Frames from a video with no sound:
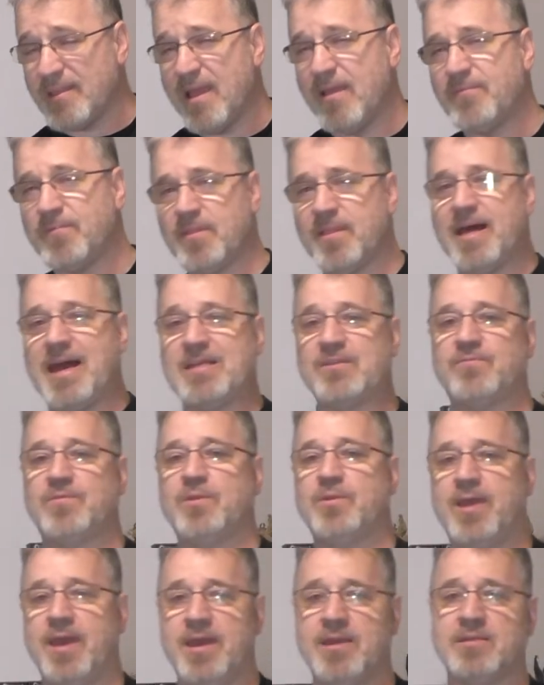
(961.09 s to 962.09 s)
that for the last
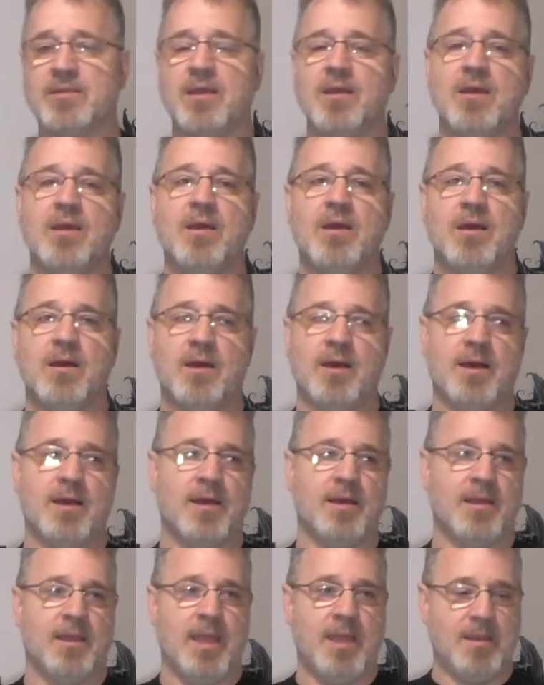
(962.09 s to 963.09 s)
few days,
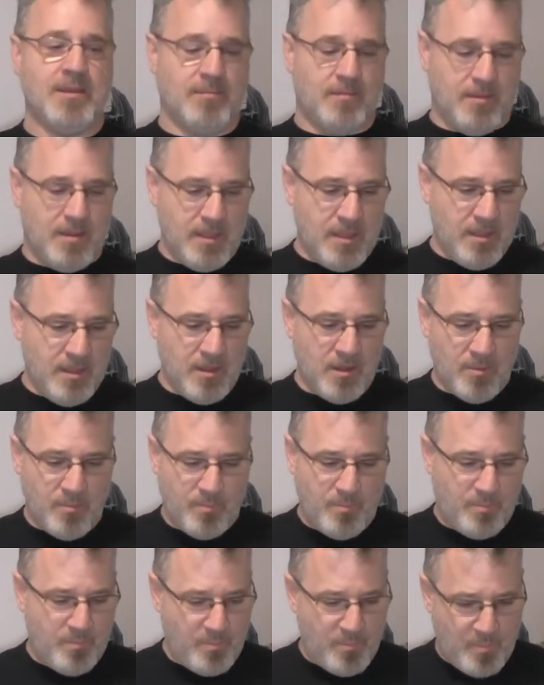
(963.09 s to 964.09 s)
and you
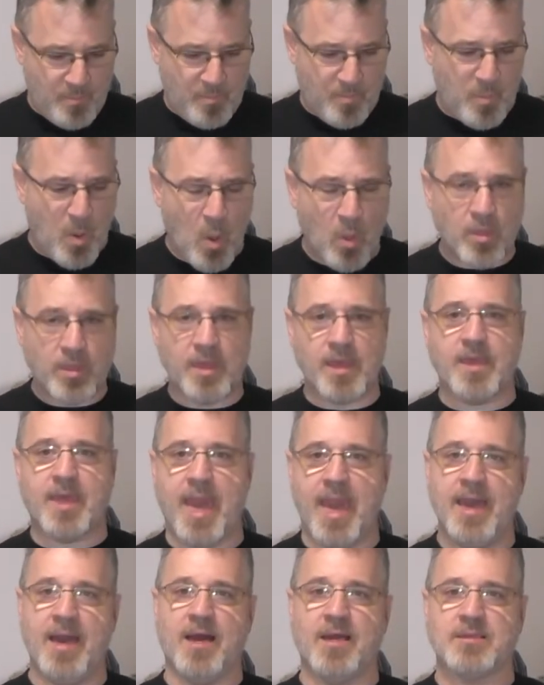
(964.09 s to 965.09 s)
know, pulling a
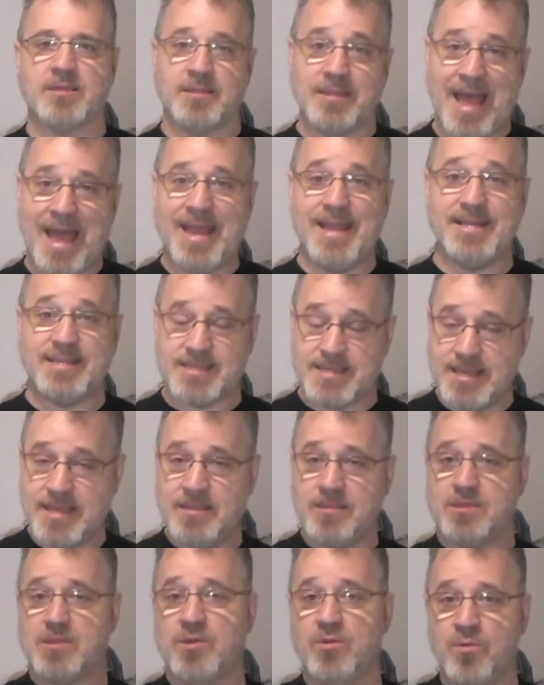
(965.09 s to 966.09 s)
Chaos Knight
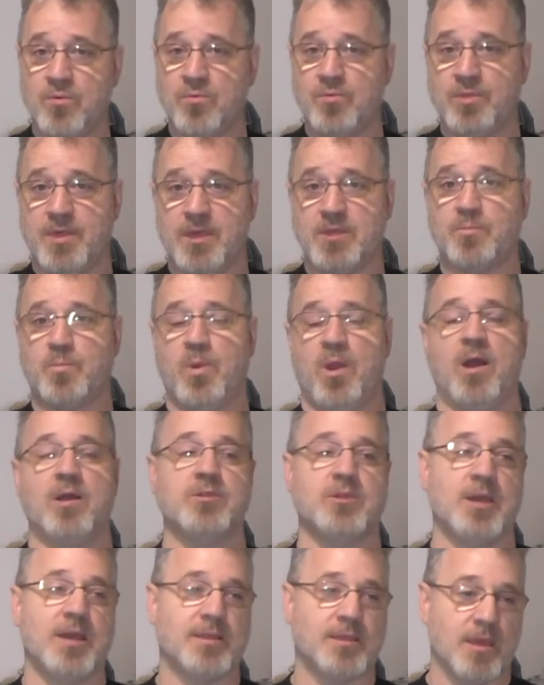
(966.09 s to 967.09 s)
into this
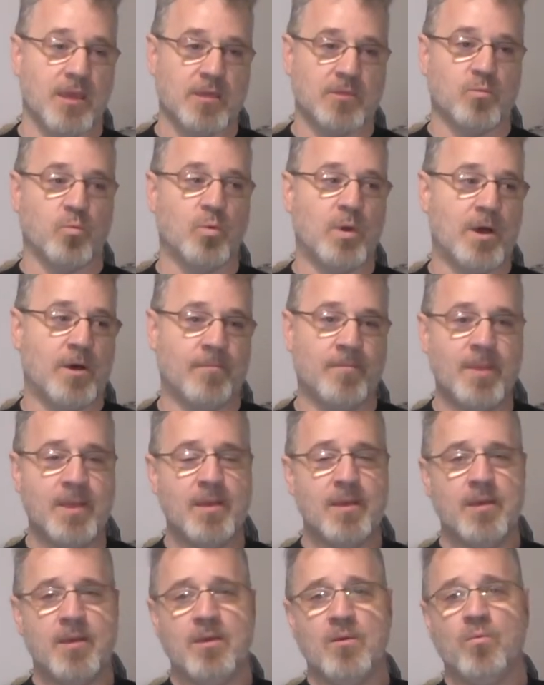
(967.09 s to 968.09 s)
project as well.
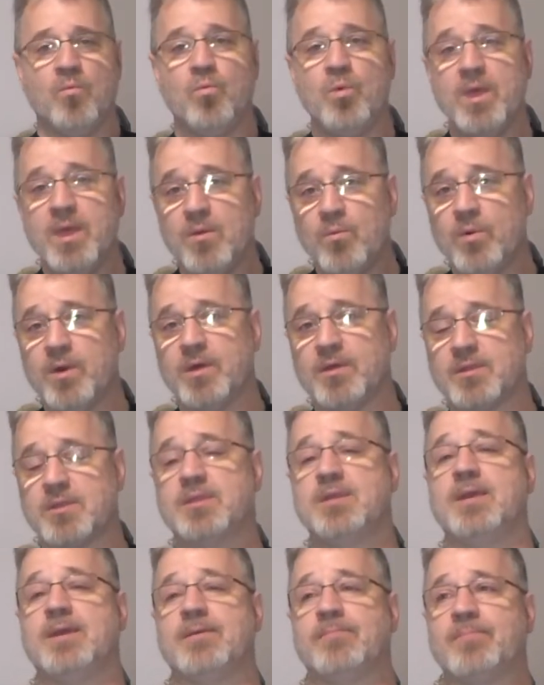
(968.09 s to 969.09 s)
We will
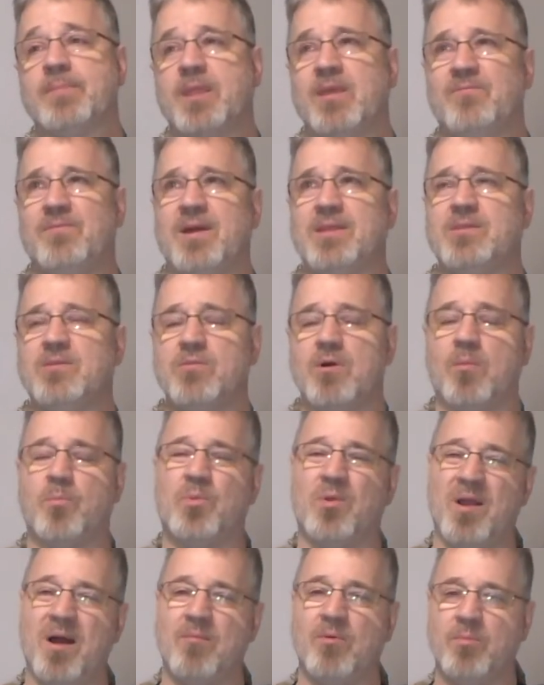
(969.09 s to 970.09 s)
see. If I do,
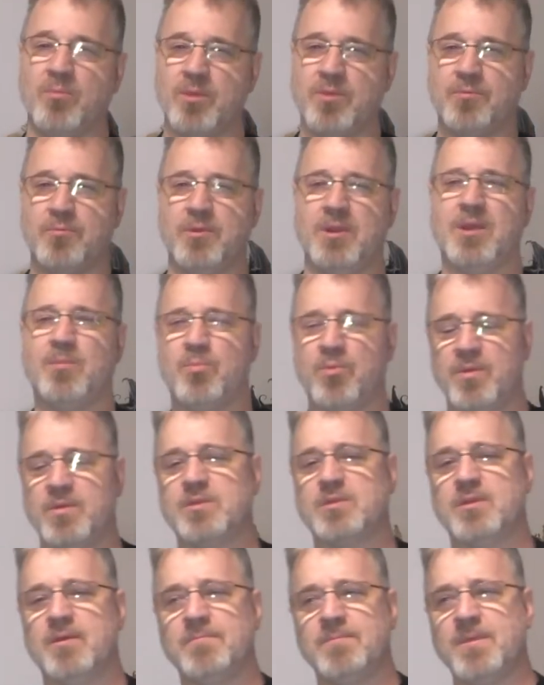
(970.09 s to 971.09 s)
I'll probably 3D
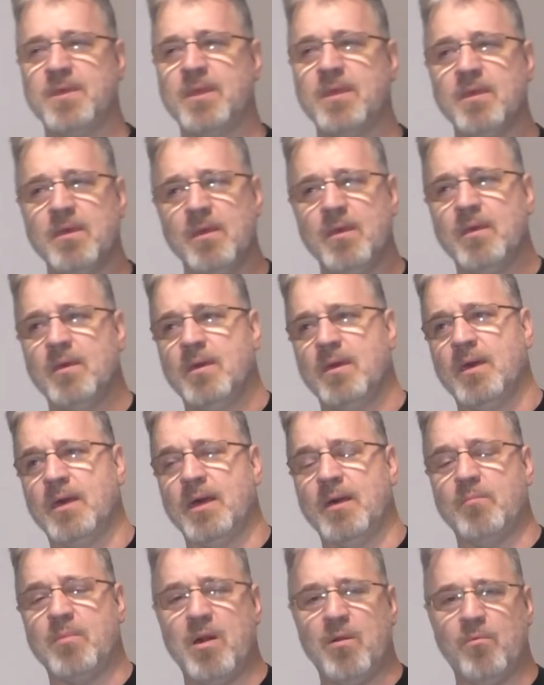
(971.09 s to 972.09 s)
print something
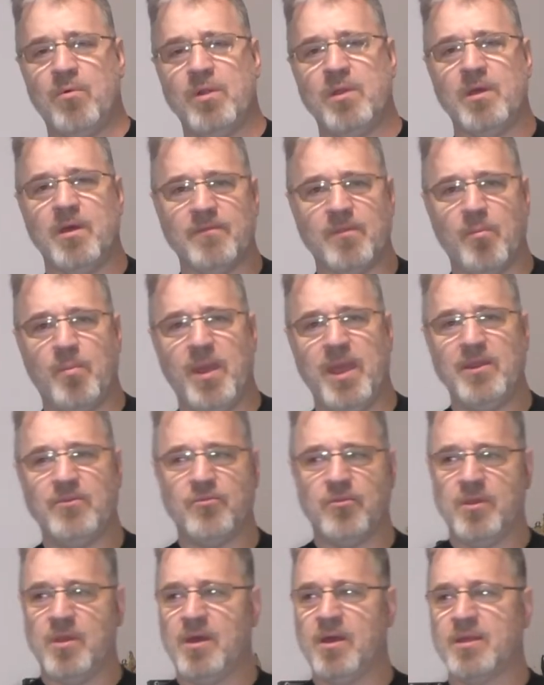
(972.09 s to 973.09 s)
by one of the
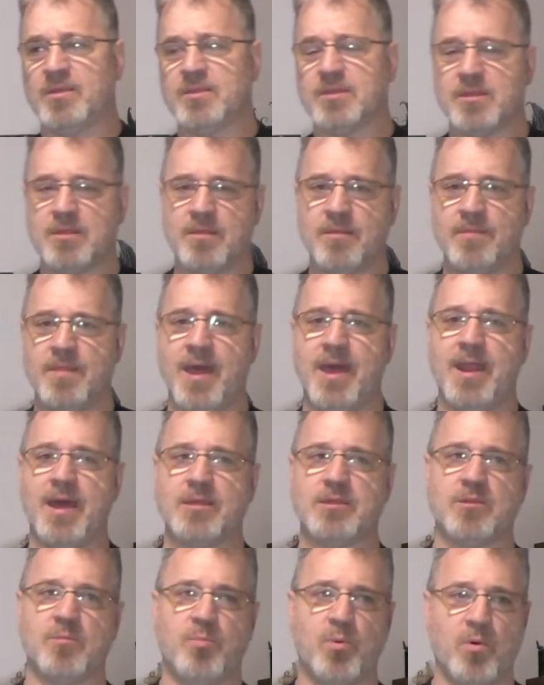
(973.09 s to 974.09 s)
Patreons that
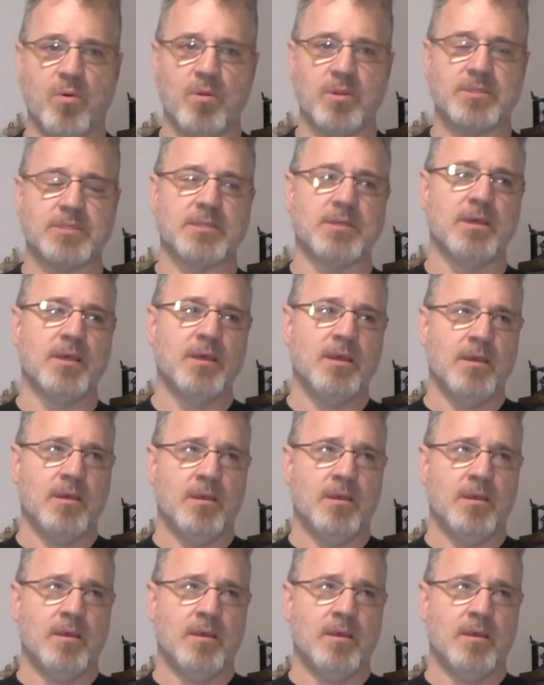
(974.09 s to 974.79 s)
I support.